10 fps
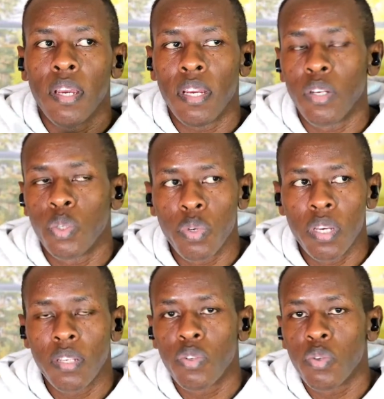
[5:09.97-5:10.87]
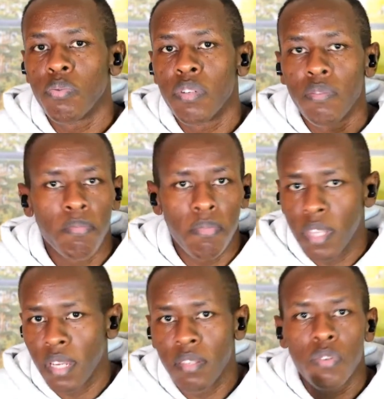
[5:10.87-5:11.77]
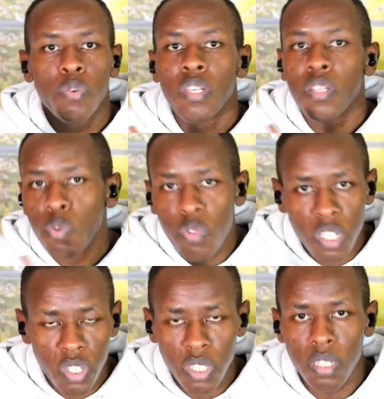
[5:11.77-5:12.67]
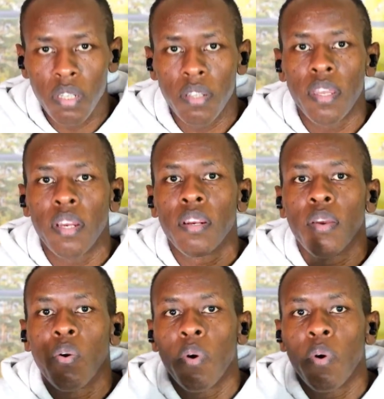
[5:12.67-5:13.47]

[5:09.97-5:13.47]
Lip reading: in 2 years you days you didn't do teaching, then